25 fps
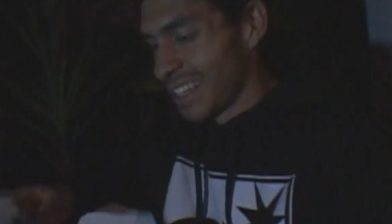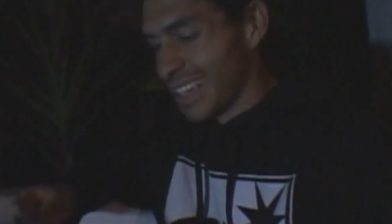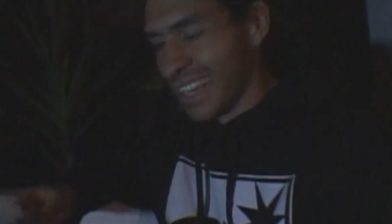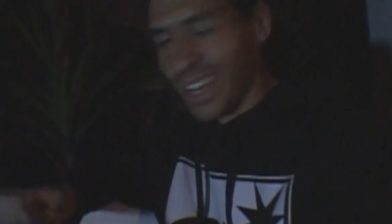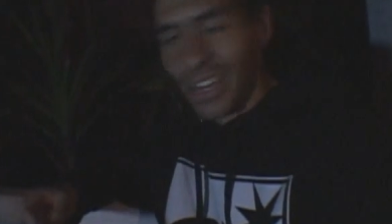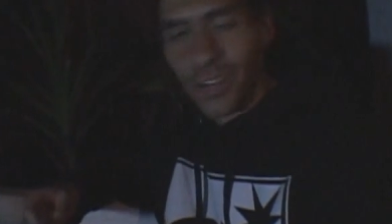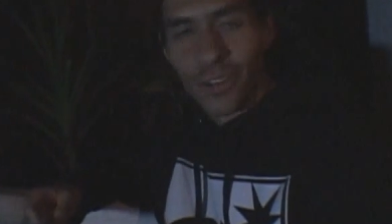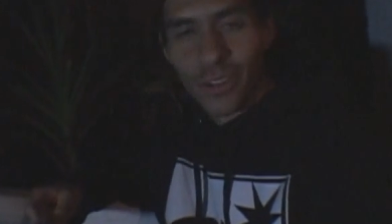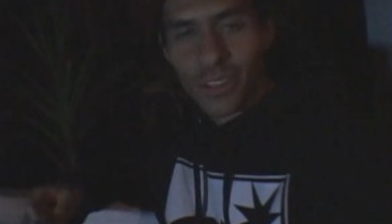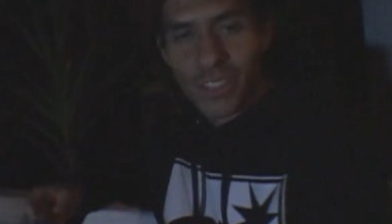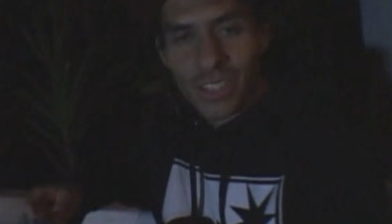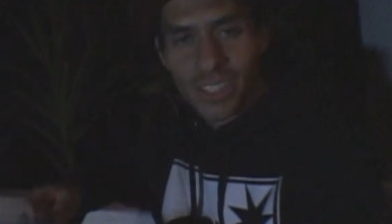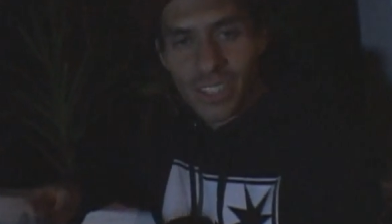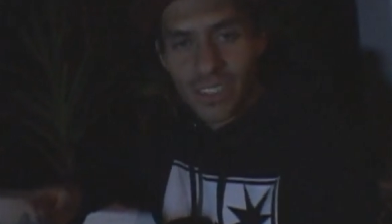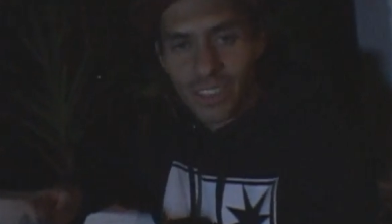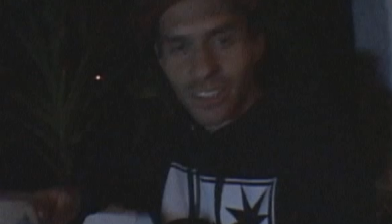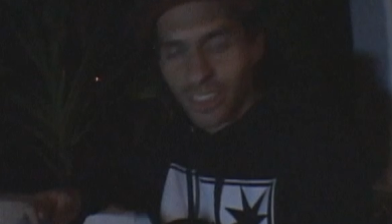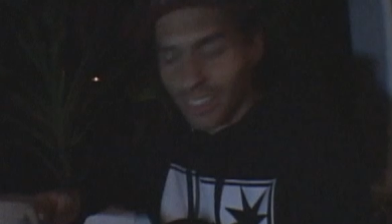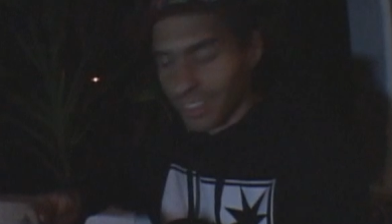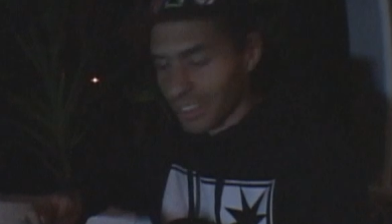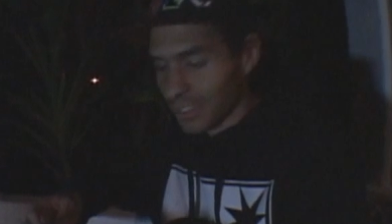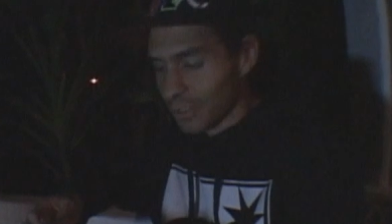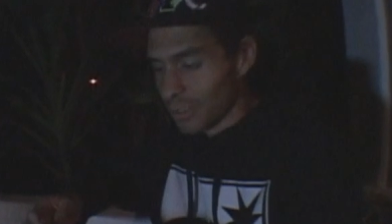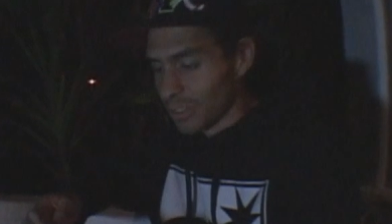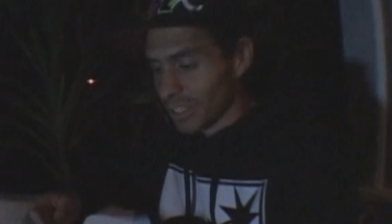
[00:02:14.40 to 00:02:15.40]
Yeah, Chris is
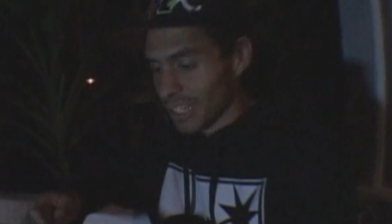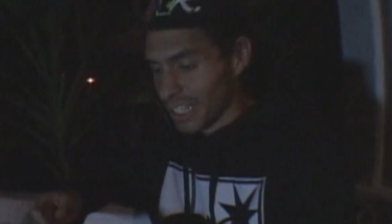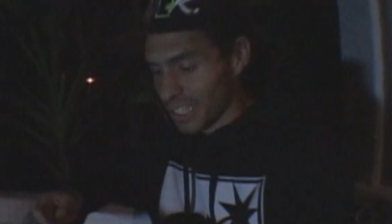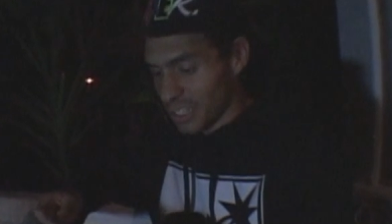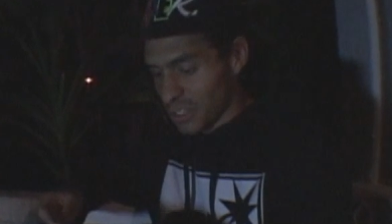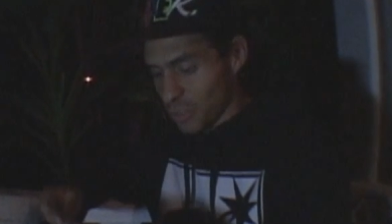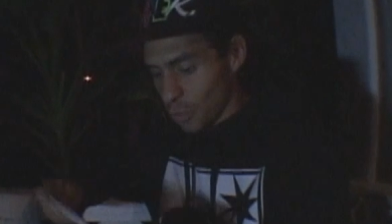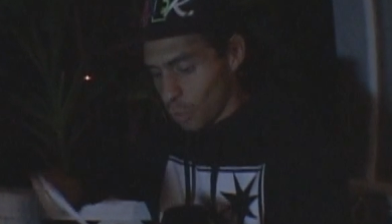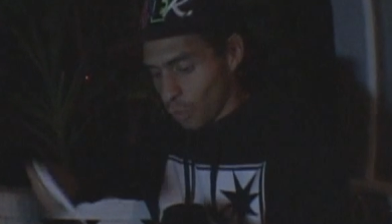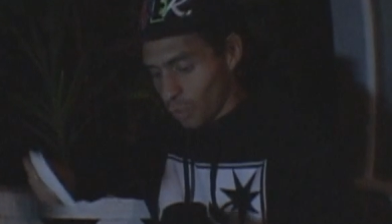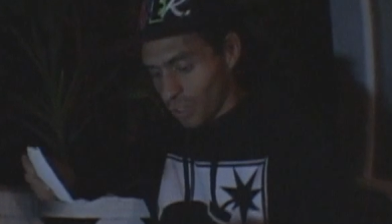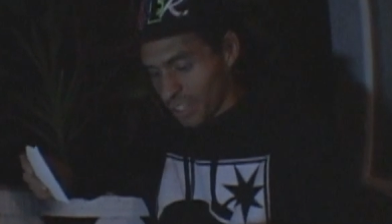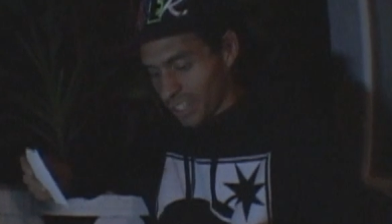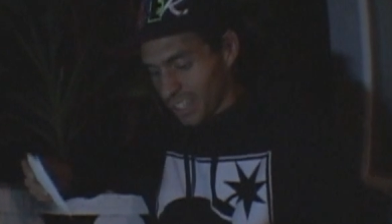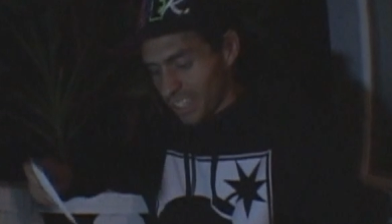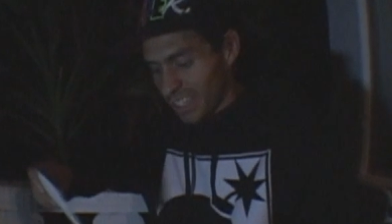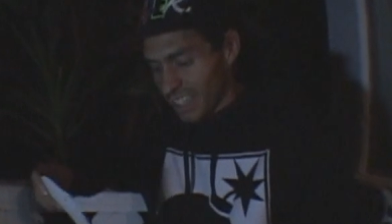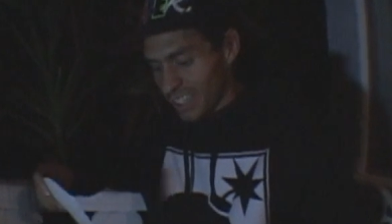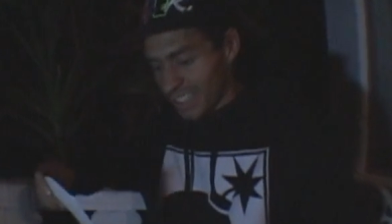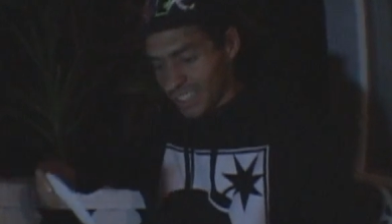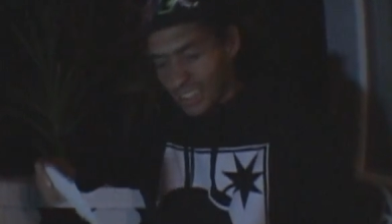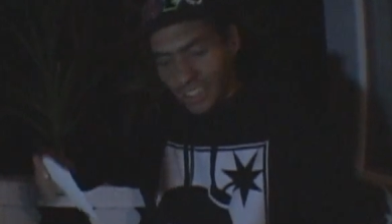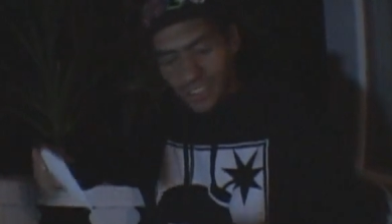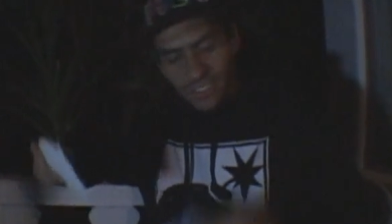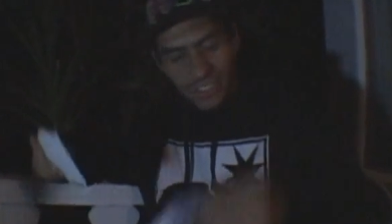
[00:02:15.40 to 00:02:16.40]
our little like tour
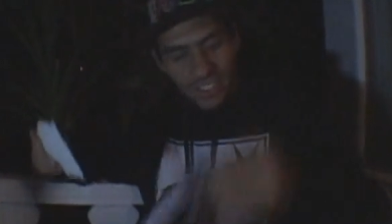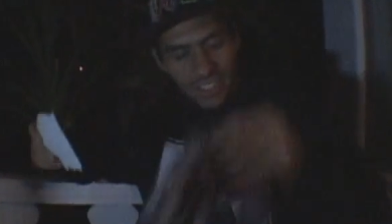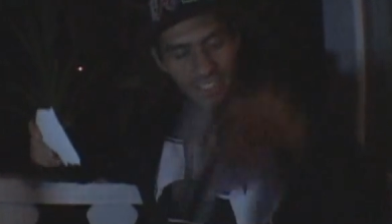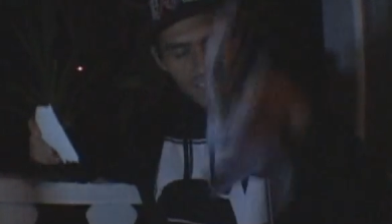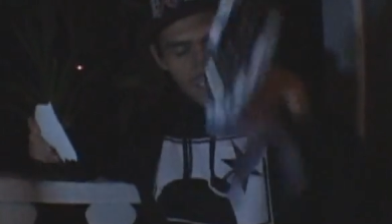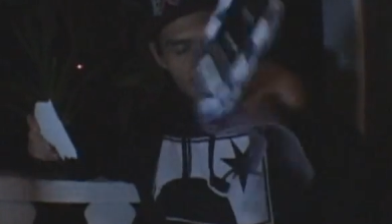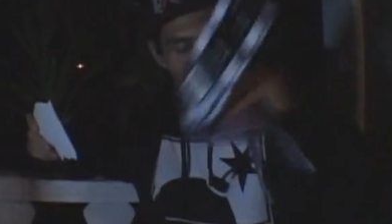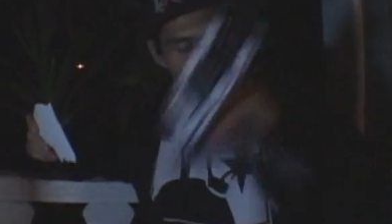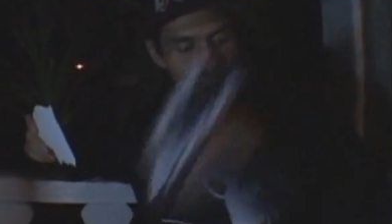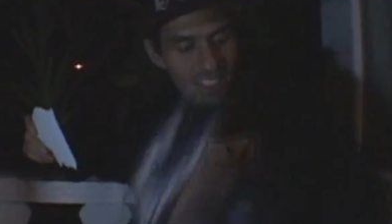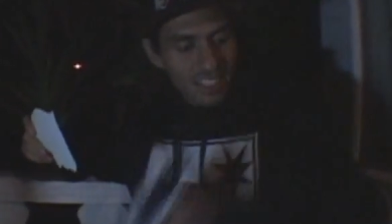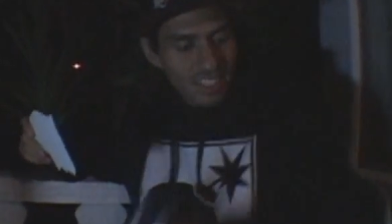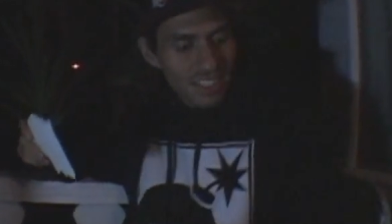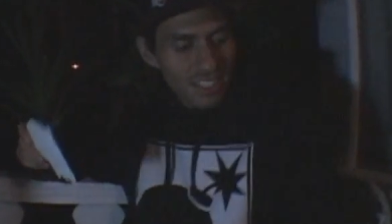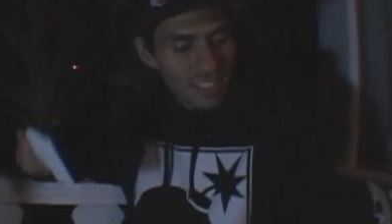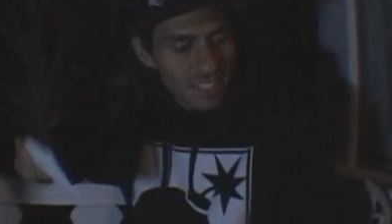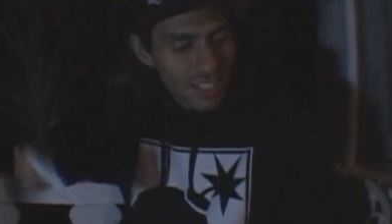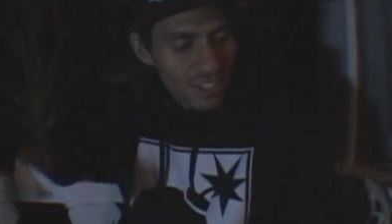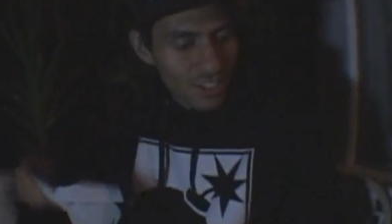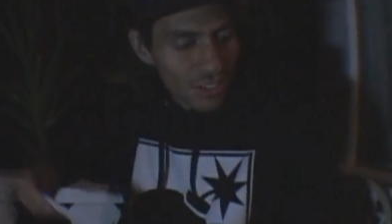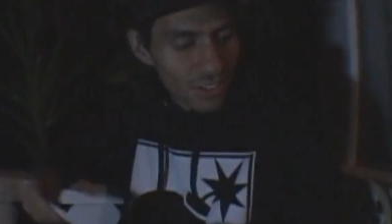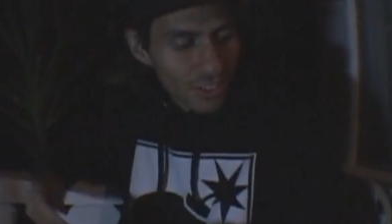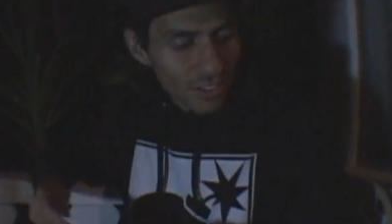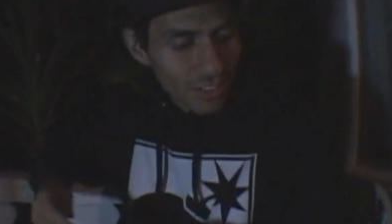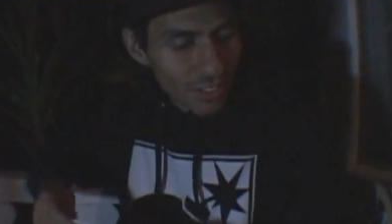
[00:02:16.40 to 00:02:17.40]
guy, and it kind of takes
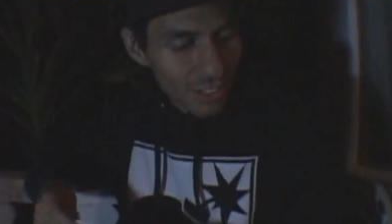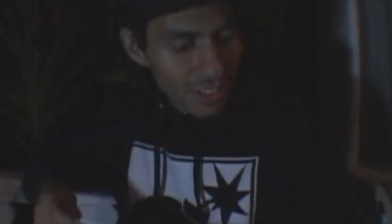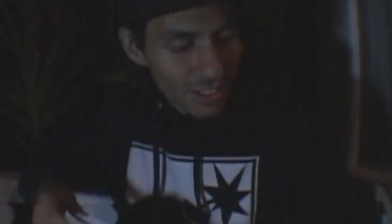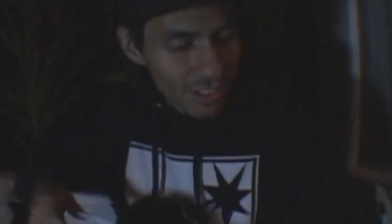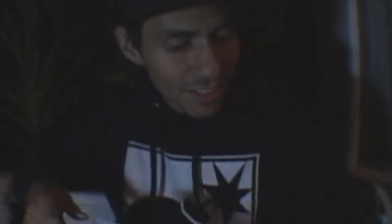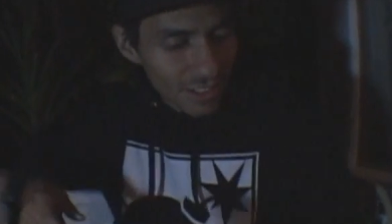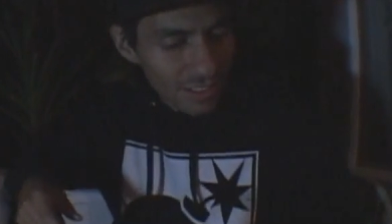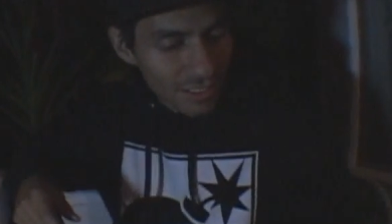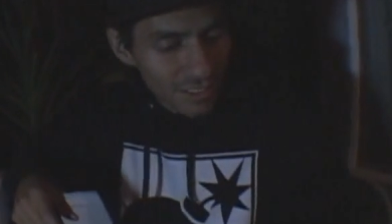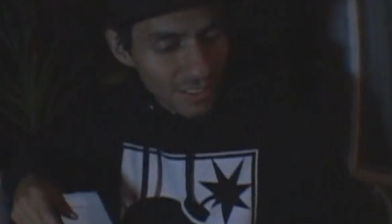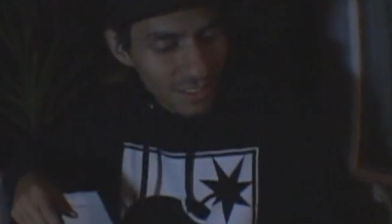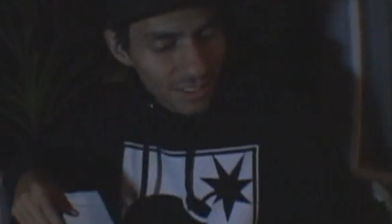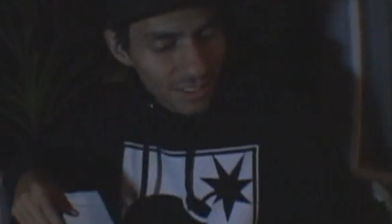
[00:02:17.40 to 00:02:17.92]
us here and there.